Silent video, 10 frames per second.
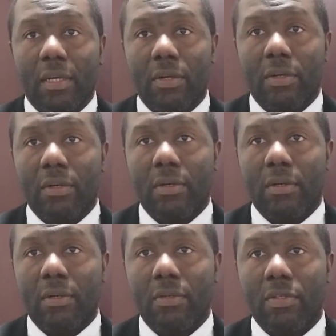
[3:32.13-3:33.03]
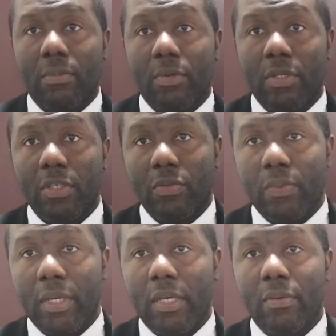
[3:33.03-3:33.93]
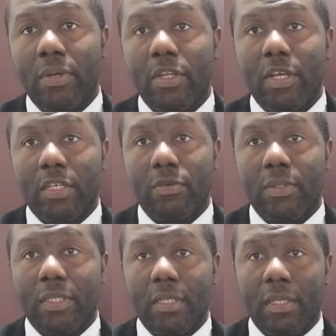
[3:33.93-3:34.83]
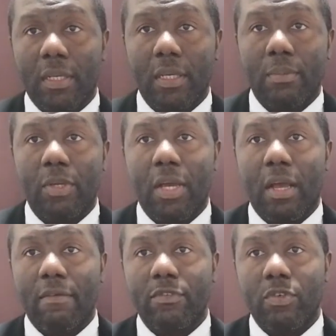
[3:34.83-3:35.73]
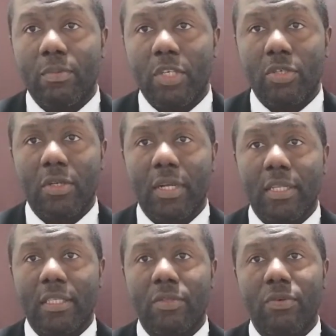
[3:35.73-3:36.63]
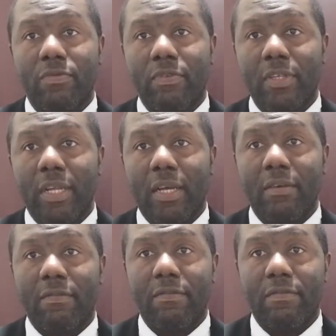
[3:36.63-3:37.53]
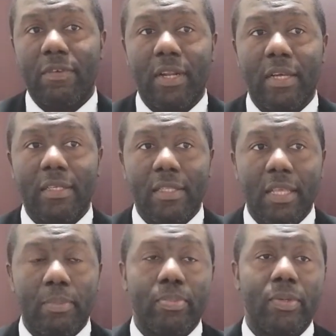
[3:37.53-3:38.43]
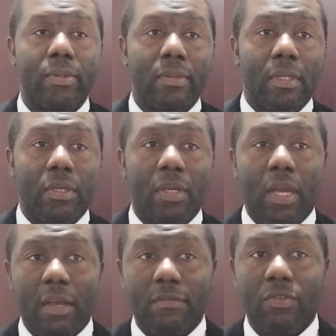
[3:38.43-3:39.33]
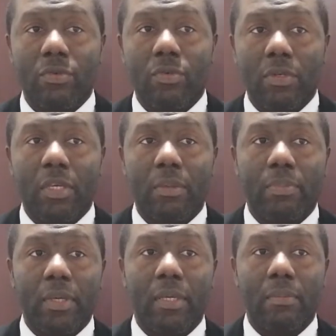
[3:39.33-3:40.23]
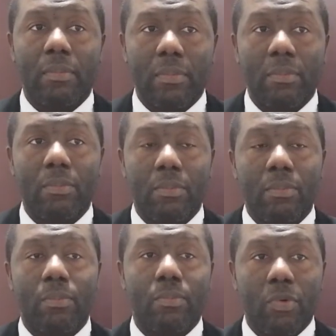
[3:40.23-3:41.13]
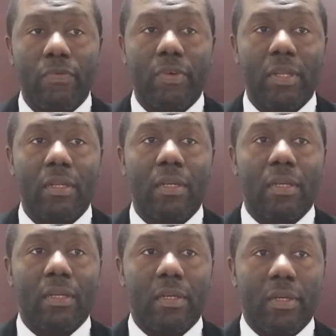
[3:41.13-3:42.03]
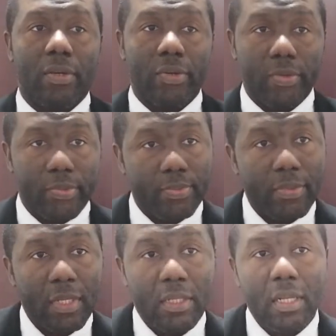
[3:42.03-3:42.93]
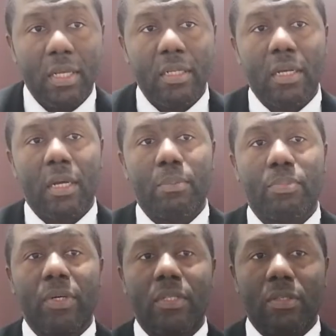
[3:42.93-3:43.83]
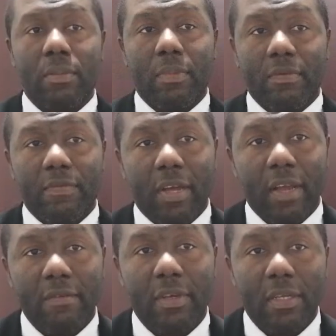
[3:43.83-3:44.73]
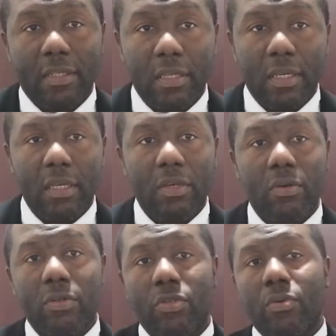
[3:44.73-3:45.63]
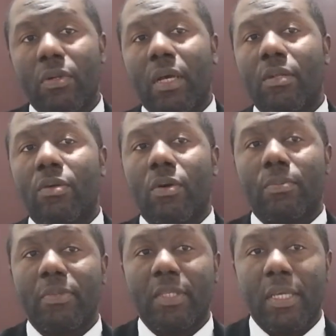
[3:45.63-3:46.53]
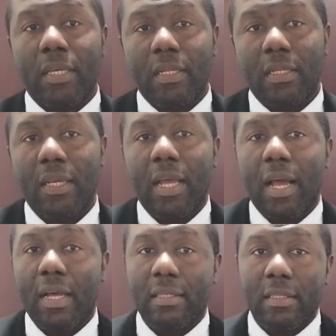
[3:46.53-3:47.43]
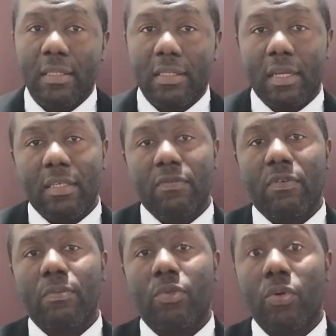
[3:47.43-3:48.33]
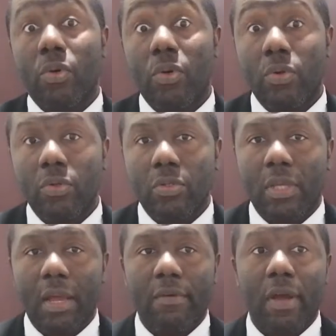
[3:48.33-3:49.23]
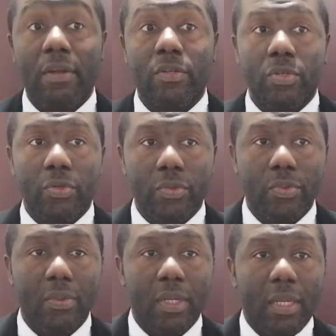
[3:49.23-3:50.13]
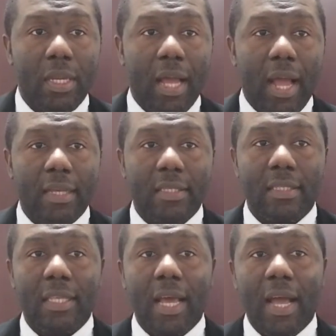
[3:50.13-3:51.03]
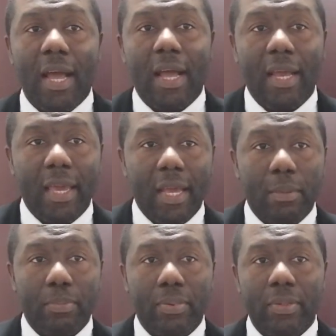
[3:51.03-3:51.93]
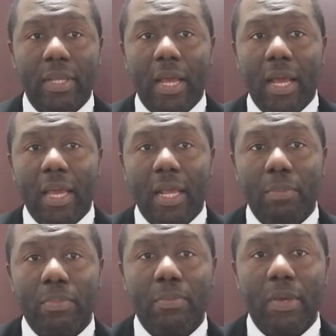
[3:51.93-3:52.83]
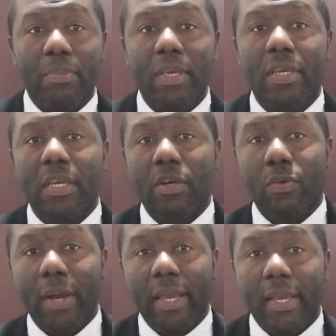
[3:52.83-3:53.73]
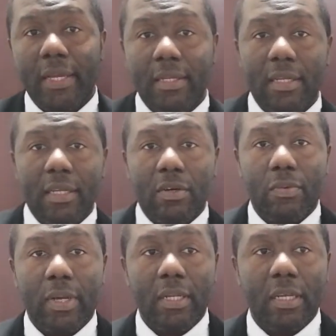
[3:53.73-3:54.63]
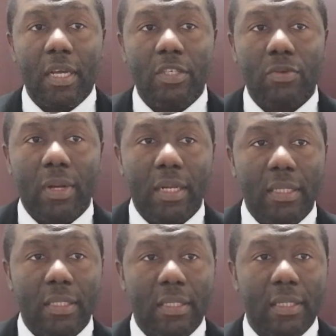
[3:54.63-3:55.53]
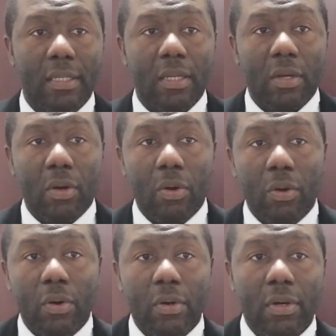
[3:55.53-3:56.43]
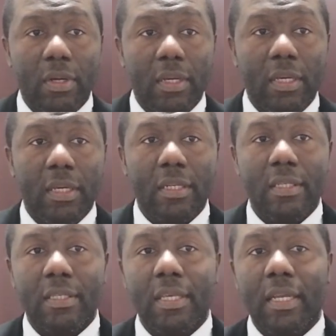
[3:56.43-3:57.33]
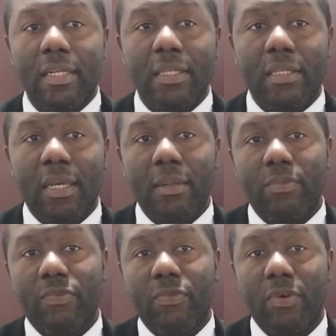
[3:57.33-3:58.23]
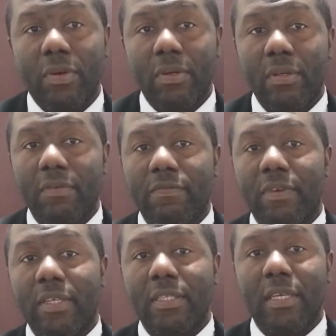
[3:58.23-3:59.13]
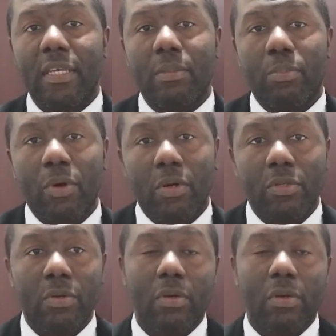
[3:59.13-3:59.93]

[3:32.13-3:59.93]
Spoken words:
or somebody is weak. When you are treating him, you have to make sure that you don't feel asleep. You have to keep him moving. Then point number five, taking control and obtained assistance from those around you, as their help may be required when casualty, or in sending them for the first aid box